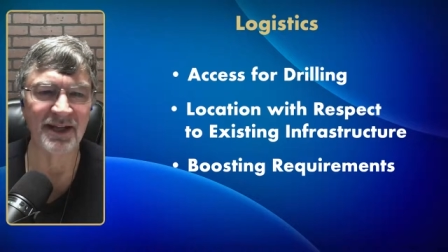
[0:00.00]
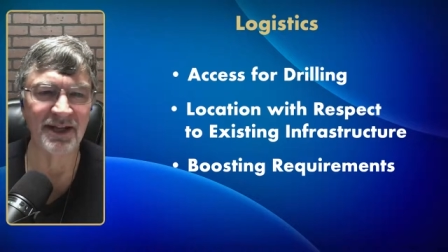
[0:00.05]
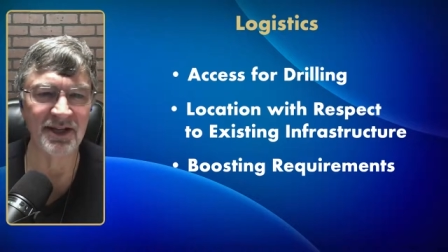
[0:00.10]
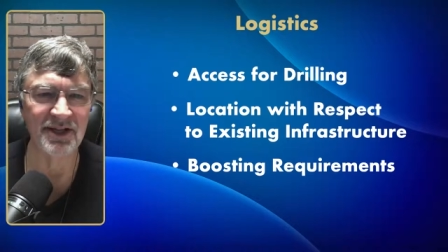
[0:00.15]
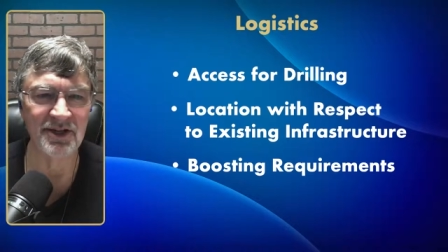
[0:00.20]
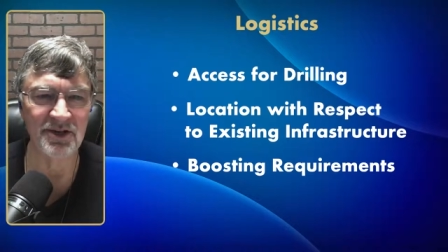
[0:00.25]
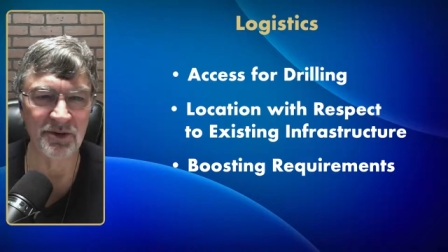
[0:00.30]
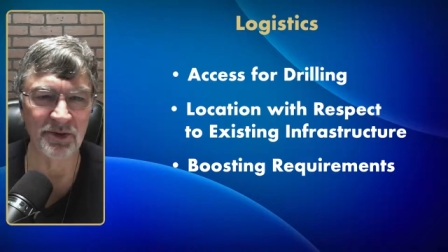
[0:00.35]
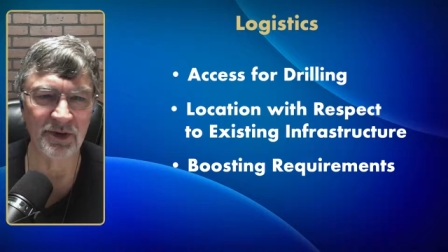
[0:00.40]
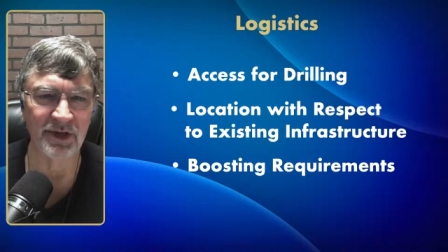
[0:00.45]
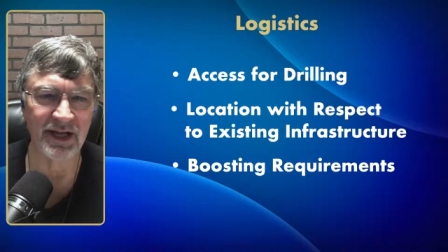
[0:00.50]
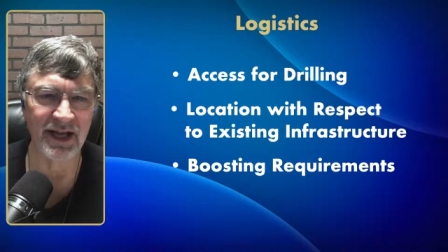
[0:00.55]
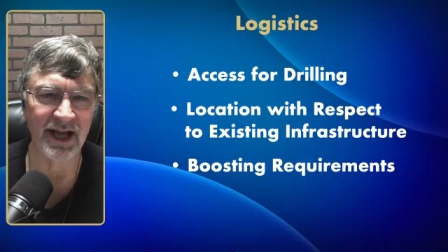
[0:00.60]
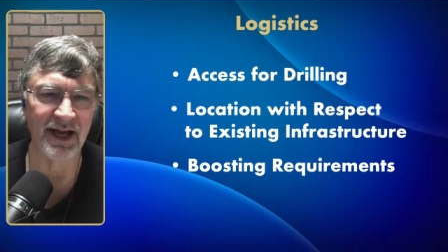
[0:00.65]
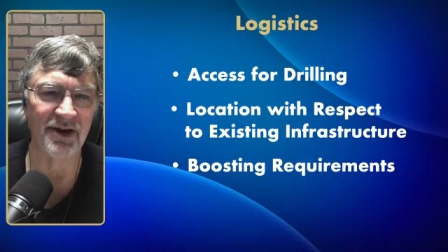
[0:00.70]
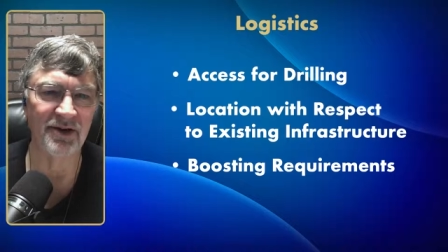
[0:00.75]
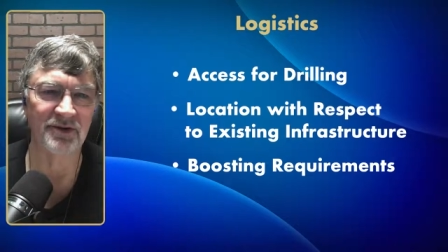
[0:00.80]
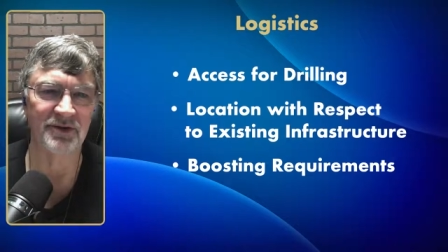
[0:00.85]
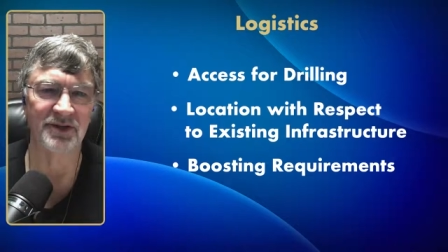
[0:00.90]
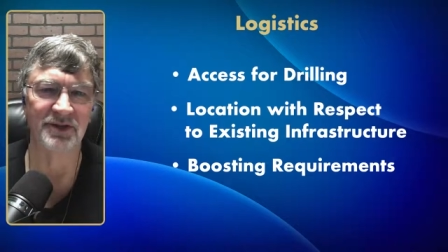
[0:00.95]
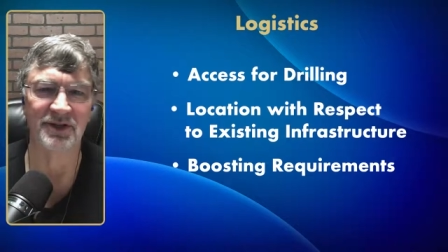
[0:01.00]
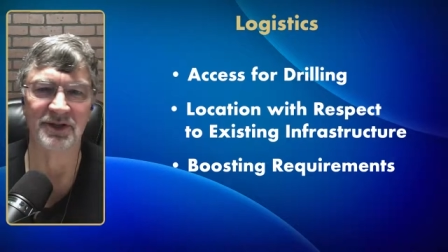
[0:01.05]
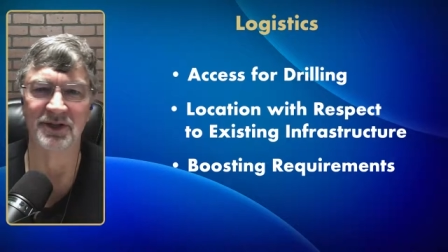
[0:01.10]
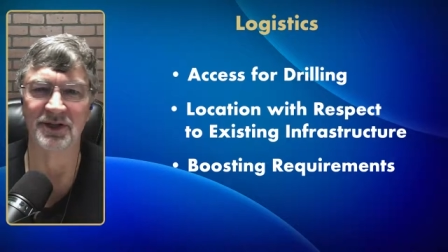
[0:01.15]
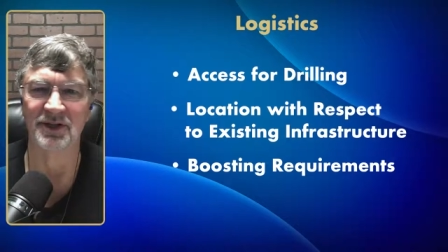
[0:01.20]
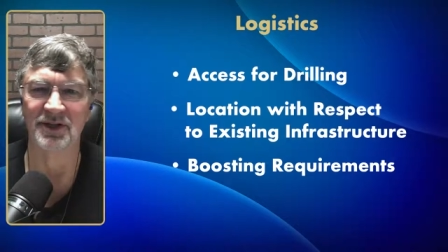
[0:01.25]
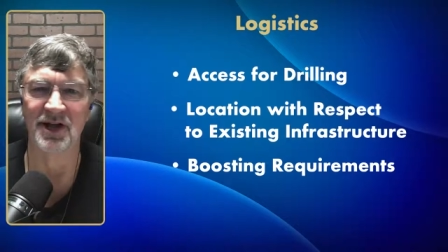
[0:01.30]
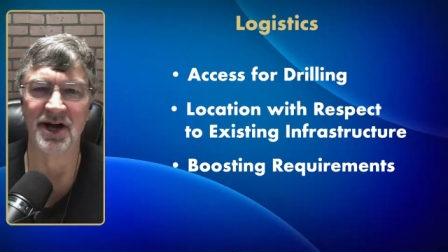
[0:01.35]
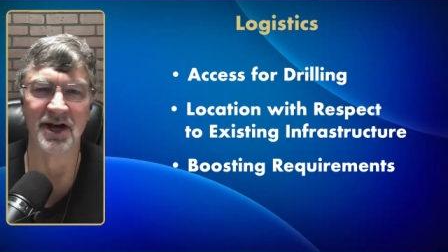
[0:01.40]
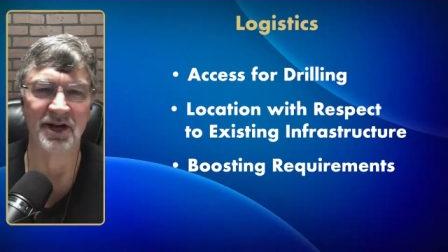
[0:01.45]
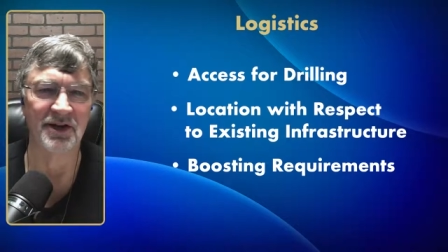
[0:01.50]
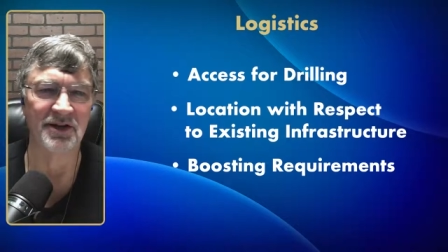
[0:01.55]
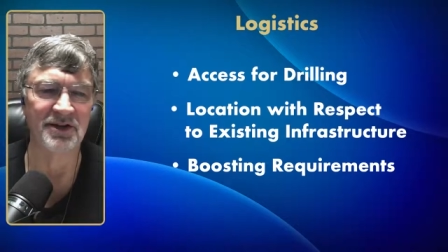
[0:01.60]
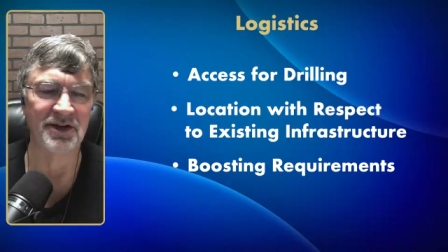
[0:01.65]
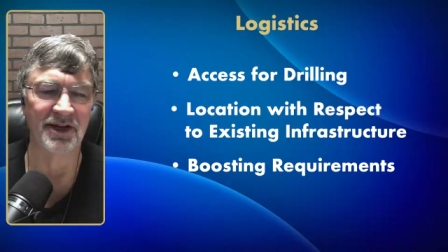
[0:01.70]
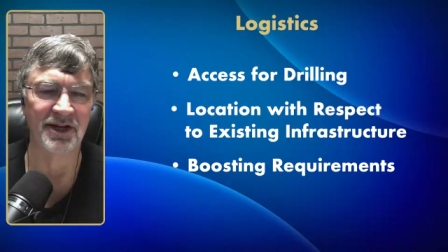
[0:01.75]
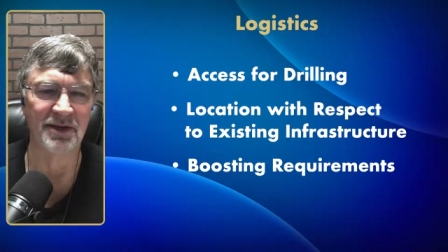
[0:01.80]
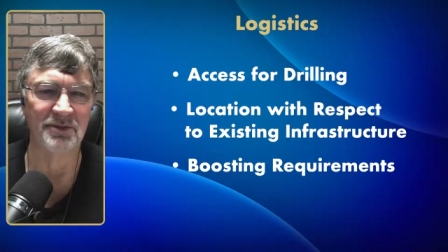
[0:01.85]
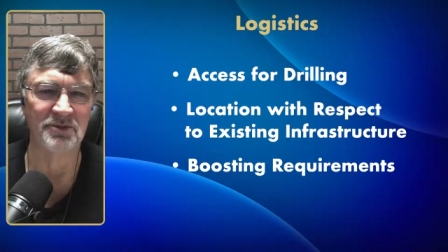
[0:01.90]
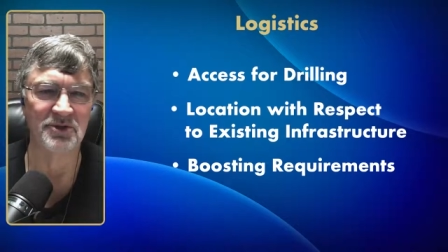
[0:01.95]
taken into account a
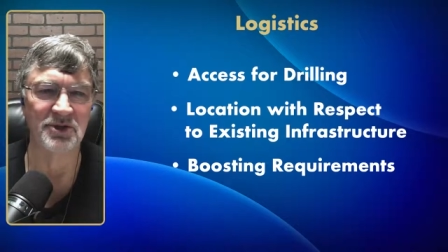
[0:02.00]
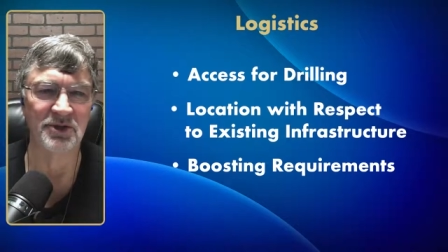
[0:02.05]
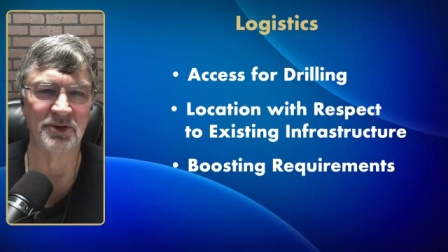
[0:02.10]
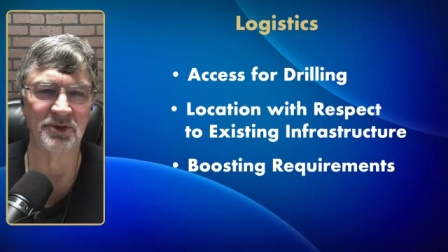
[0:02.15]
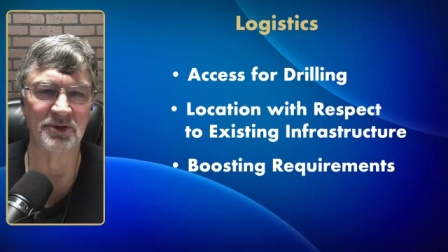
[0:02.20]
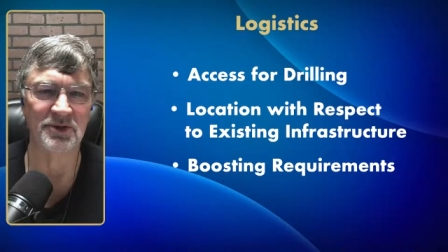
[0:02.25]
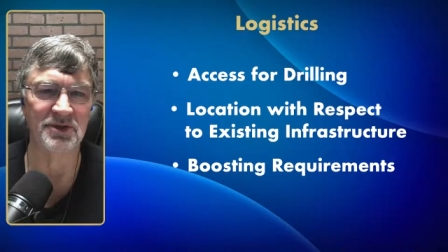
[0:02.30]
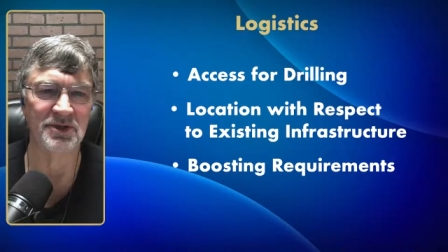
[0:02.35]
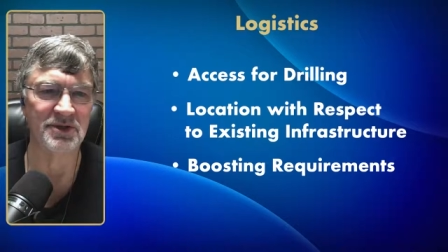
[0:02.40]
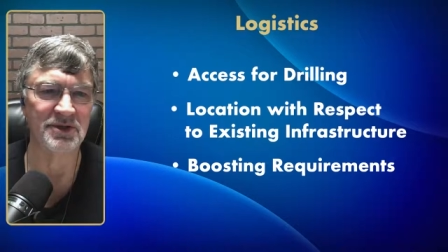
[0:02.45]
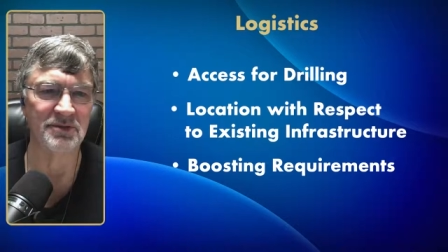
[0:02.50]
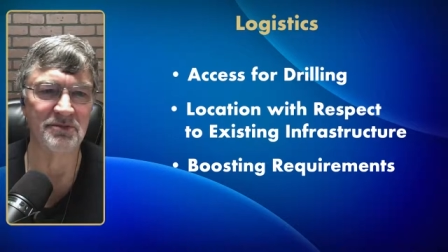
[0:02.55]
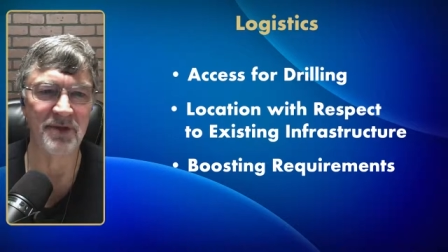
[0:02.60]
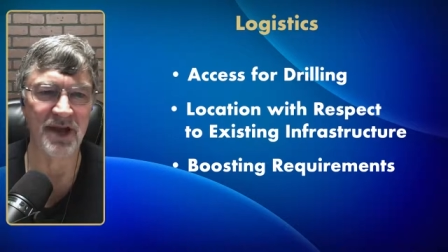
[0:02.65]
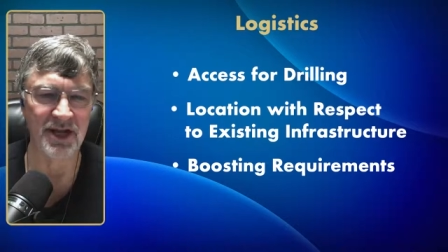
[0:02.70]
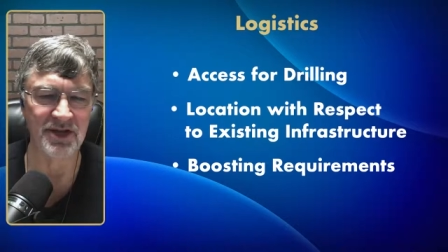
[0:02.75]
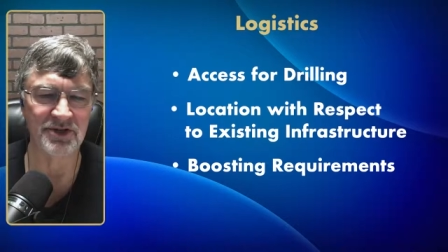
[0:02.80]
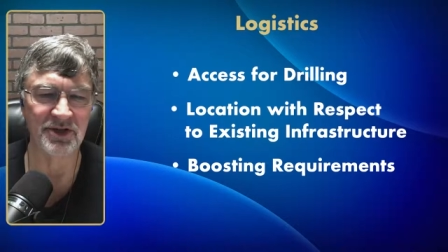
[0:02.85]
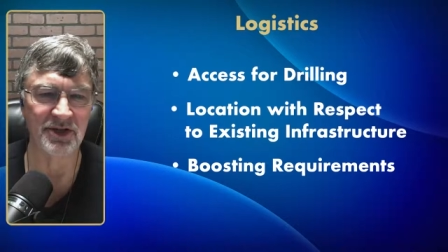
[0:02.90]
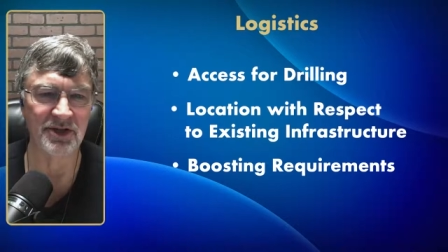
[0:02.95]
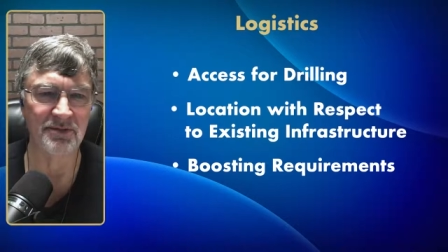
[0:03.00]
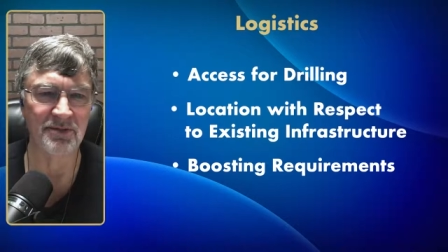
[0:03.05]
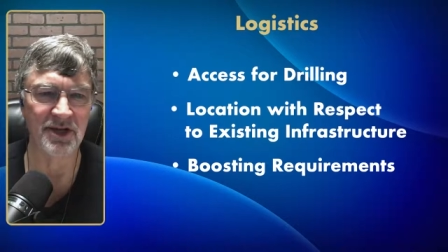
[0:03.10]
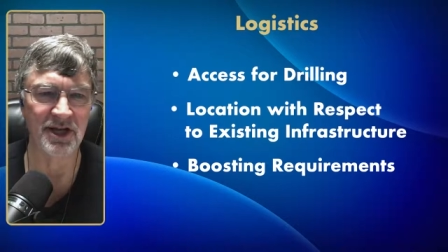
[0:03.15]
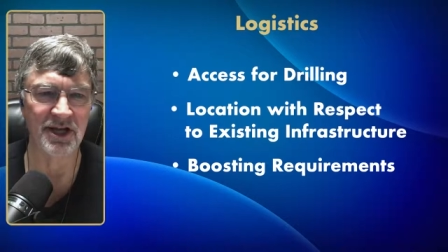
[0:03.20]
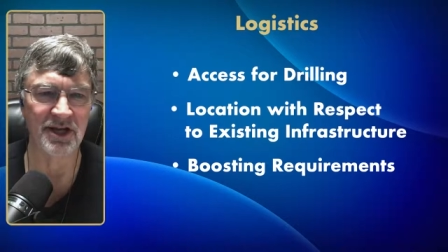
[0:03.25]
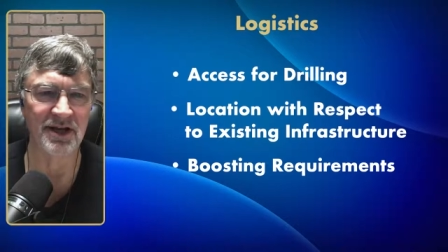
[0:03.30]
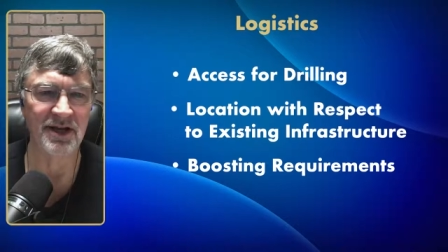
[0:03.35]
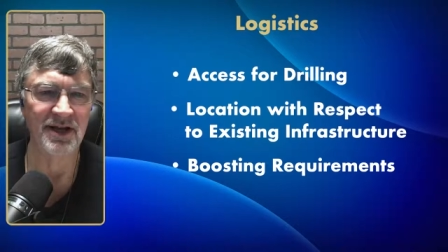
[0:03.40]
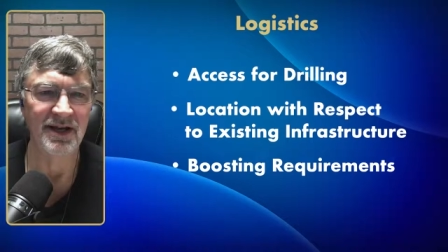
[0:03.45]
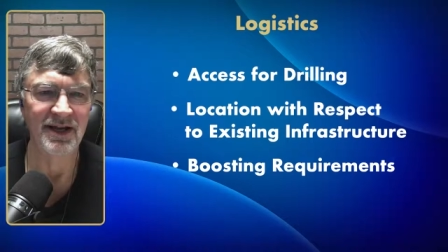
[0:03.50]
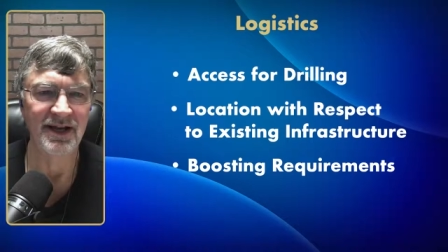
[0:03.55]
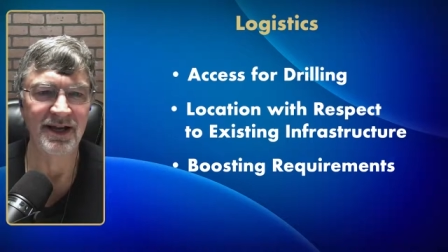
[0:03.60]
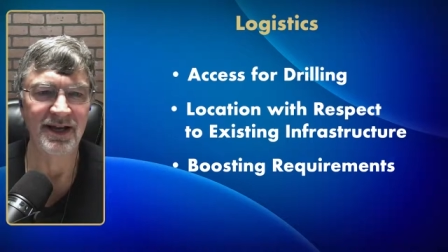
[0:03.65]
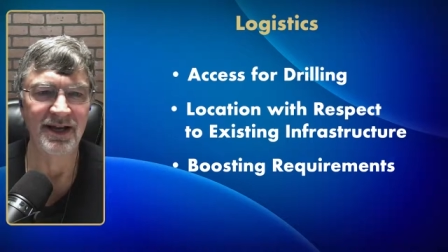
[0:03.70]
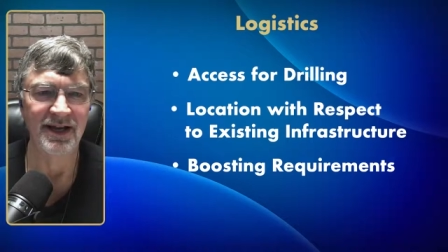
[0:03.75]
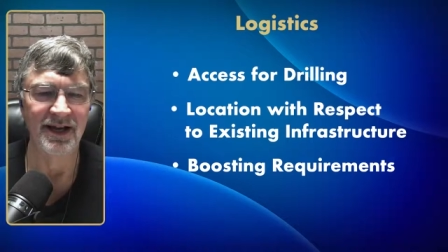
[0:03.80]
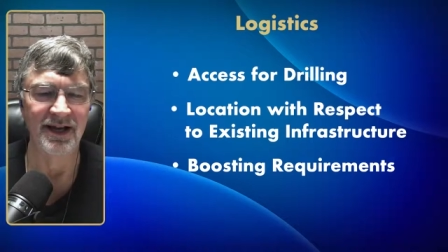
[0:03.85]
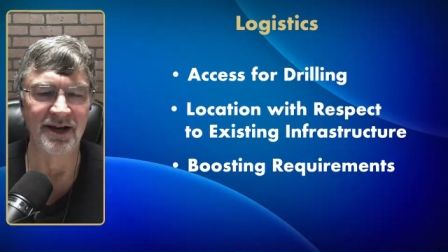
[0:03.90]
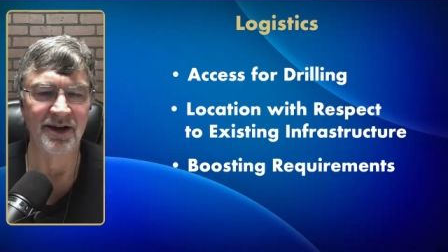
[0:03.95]
lot of times. So it's amazing to me